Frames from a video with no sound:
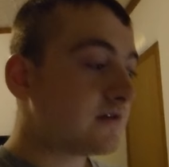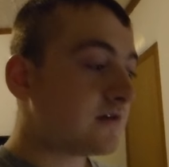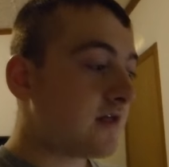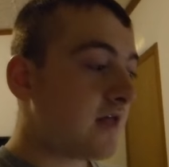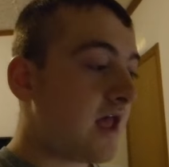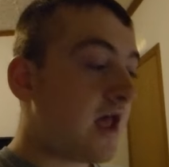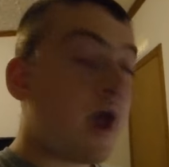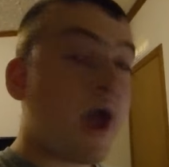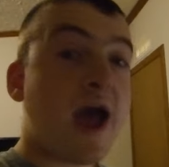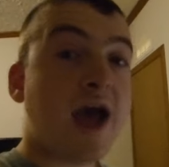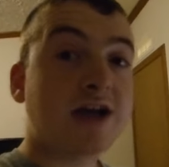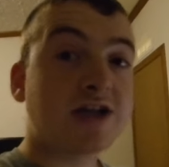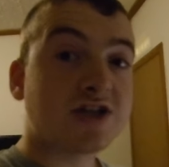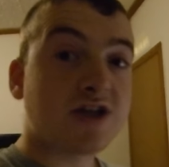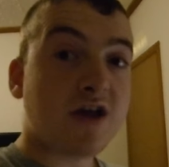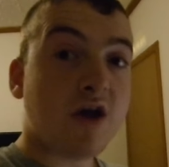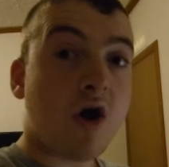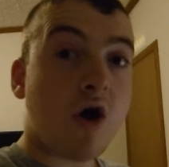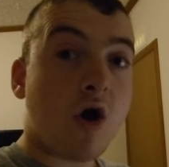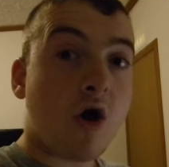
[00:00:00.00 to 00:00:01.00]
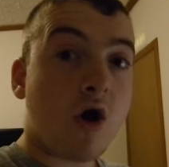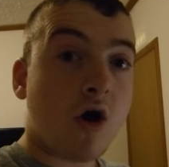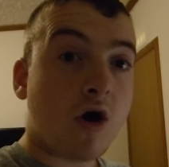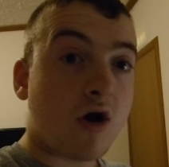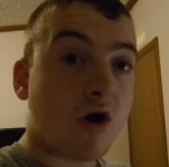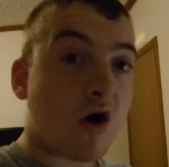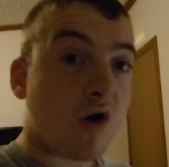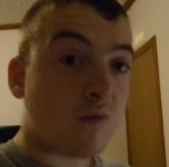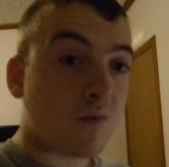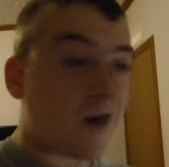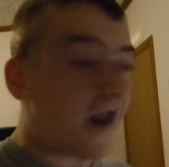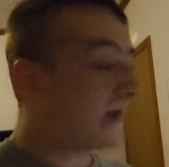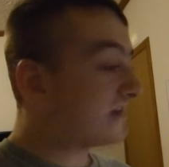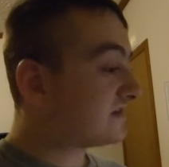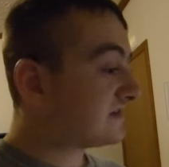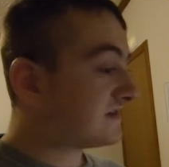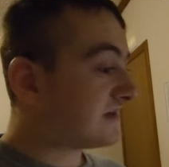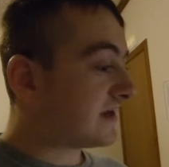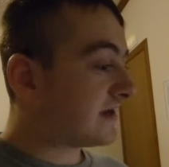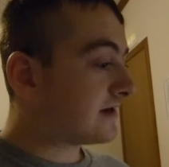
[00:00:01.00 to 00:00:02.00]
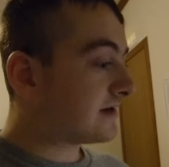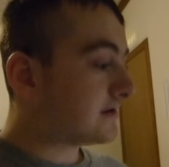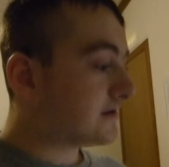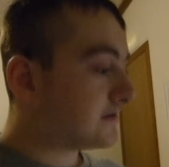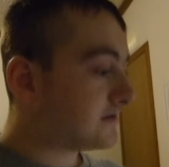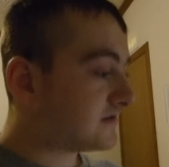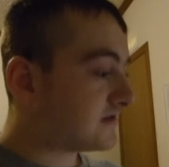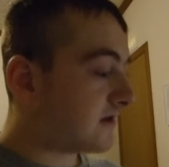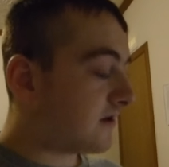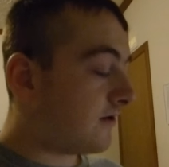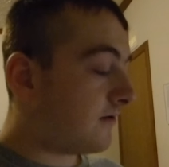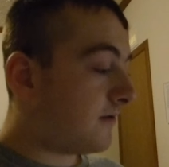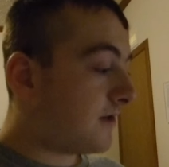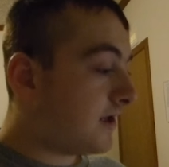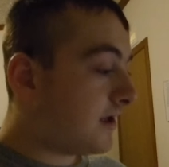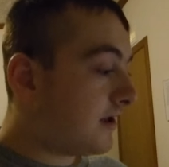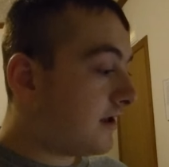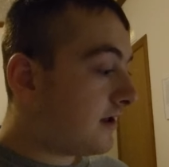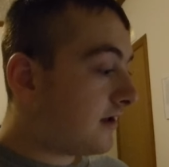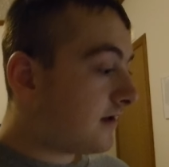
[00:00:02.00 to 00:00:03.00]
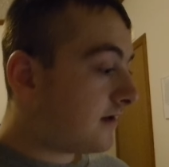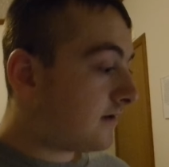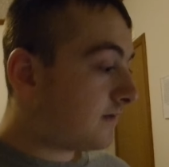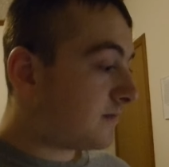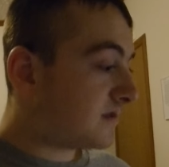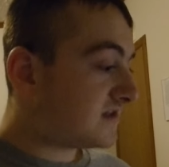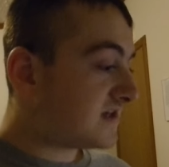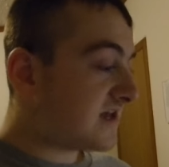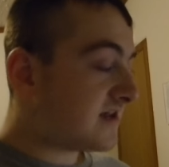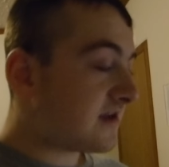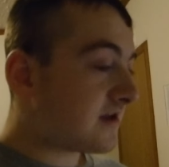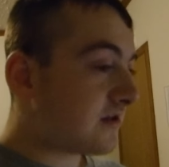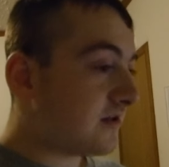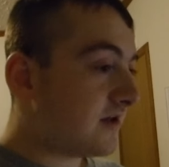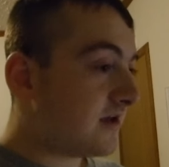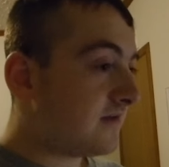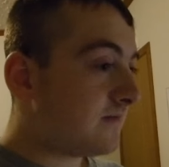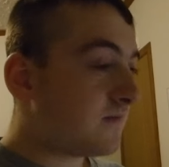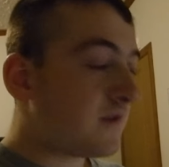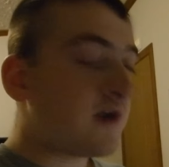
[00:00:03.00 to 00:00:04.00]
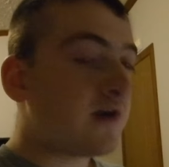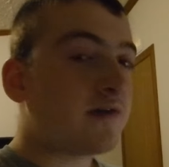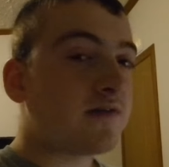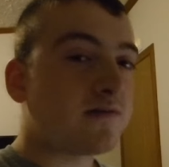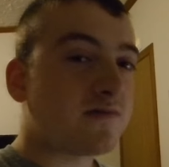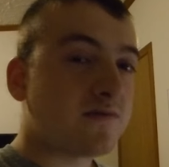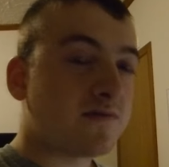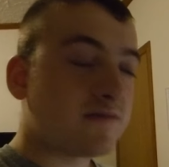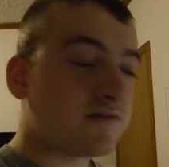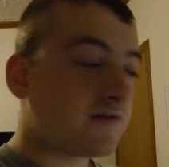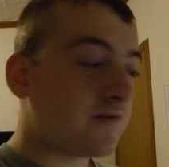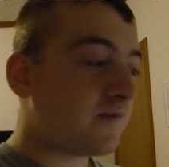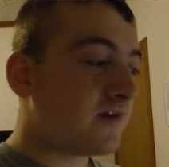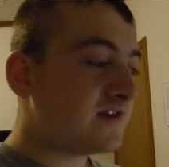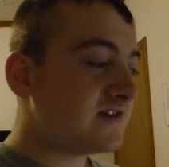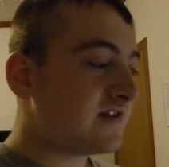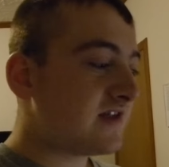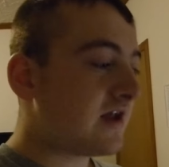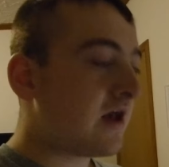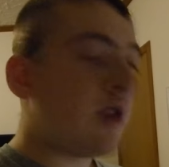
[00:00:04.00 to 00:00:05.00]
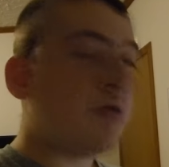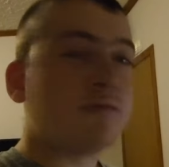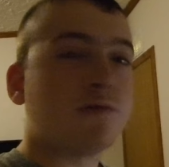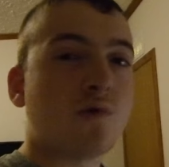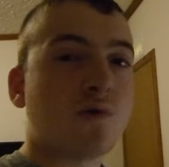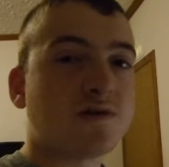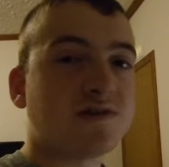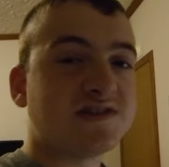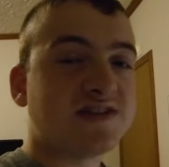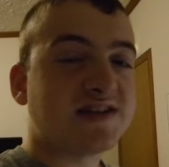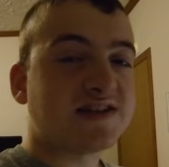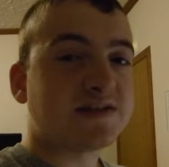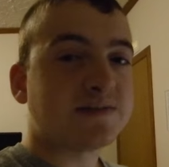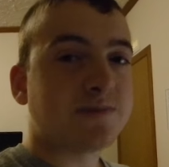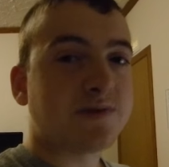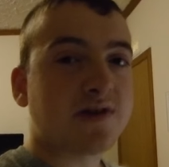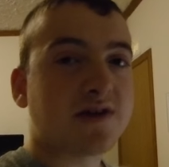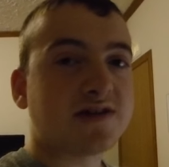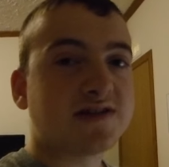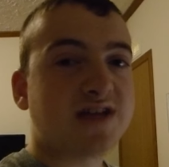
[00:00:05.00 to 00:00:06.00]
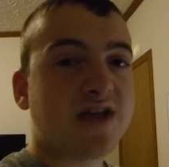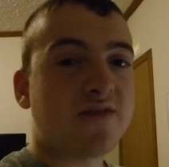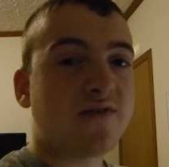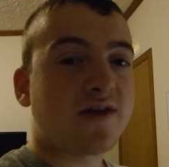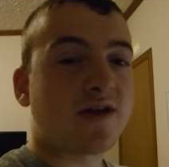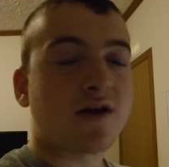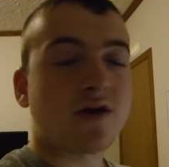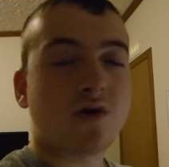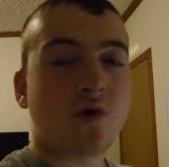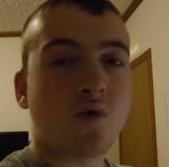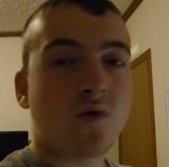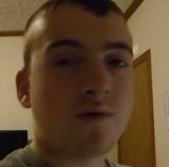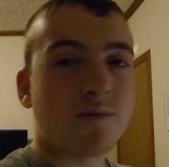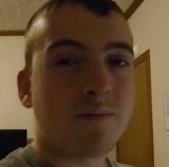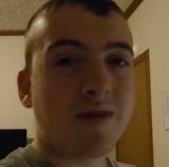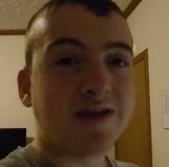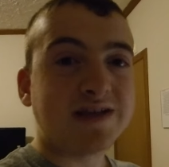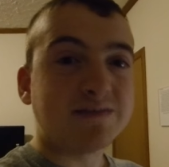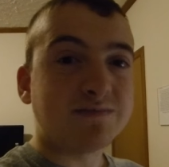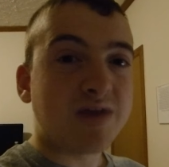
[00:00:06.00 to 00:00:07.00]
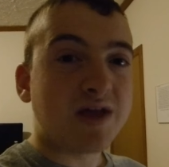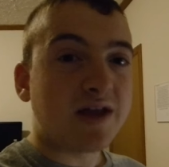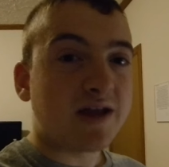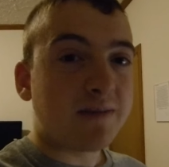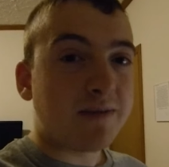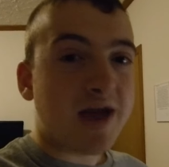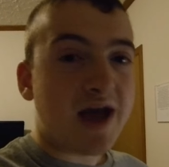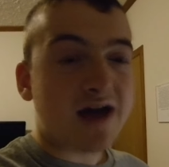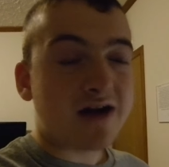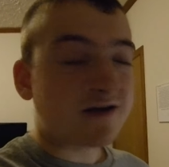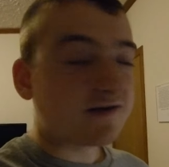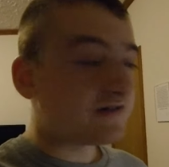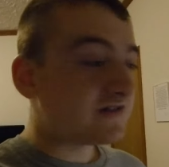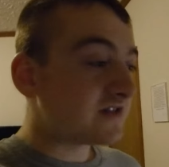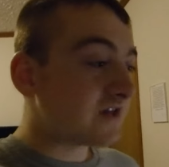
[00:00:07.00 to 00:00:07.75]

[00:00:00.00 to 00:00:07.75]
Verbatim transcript: They actually are a rat snake, so, but technically, they're, the reason they call them corn snakes is because they have like a corn maze belly pattern.